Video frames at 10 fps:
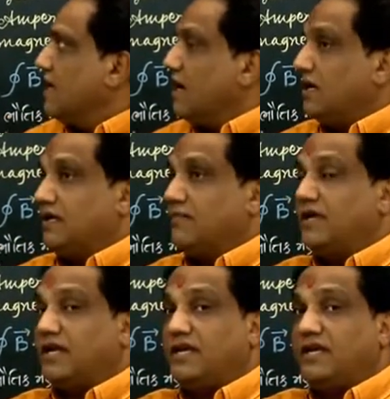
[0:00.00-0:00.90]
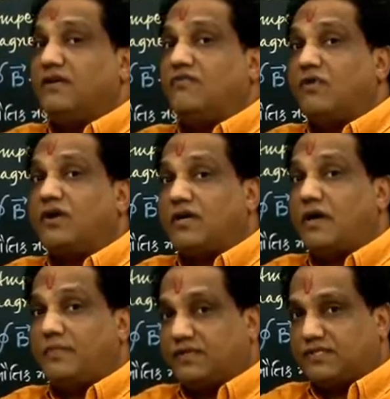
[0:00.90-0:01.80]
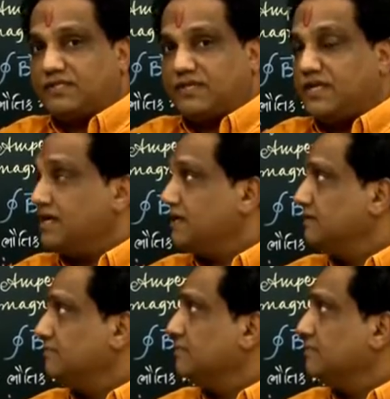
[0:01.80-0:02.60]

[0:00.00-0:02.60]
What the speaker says: Ultimately, what happens here?